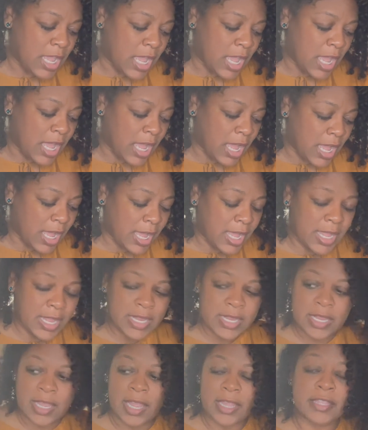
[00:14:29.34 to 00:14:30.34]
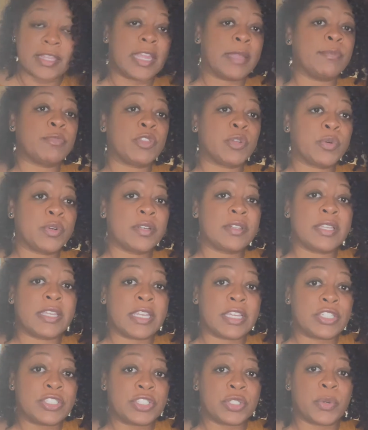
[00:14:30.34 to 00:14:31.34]
am thoroughly
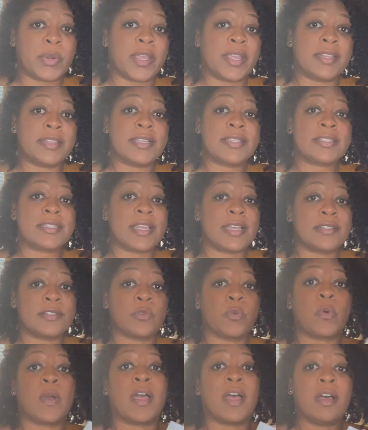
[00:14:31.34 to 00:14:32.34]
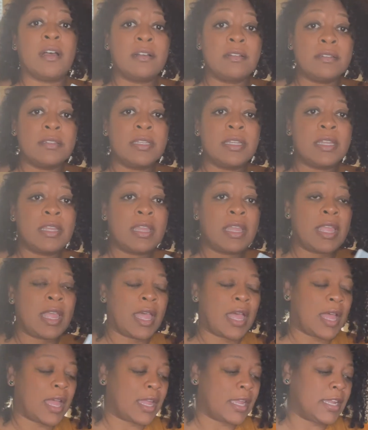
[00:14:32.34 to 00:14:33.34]
enjoying this as well.
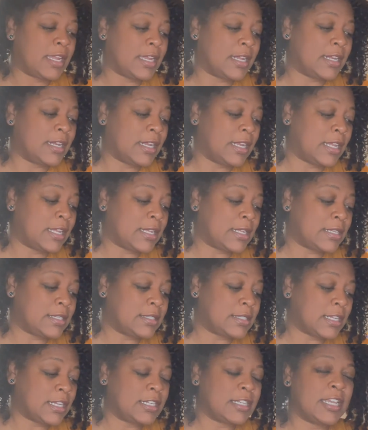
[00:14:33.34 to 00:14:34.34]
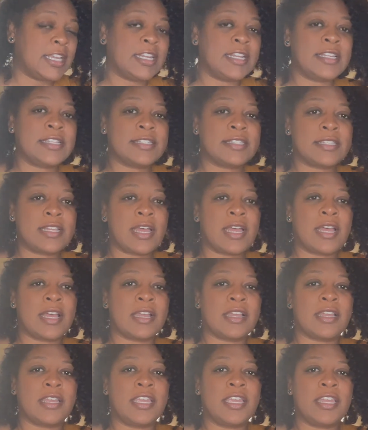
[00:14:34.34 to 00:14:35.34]
It is
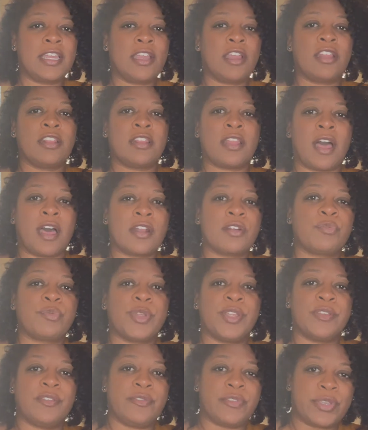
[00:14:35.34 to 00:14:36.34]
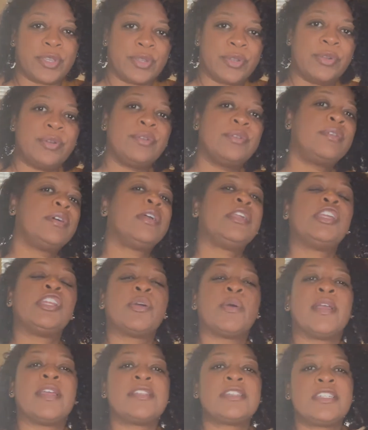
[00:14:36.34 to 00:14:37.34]
a lot of review. You know,
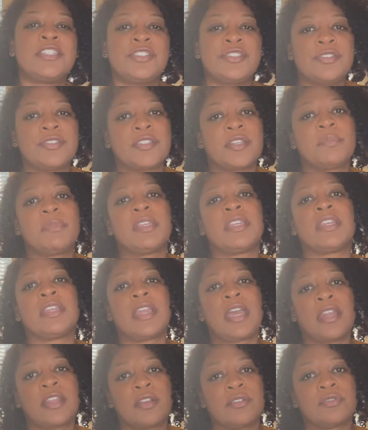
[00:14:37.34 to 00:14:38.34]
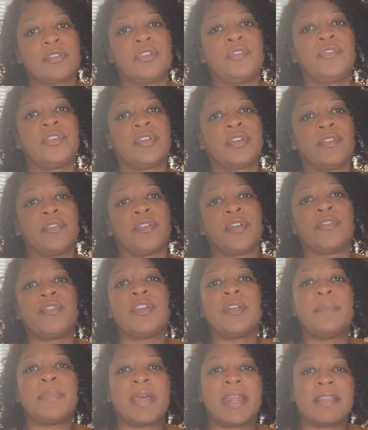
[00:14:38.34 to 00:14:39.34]
it teaches you something that kind of goes over and over and over
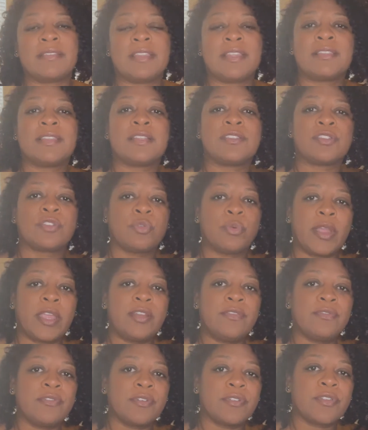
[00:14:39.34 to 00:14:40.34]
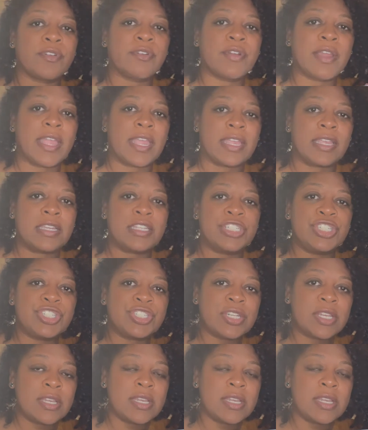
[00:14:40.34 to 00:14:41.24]
it, but I think that's great for their age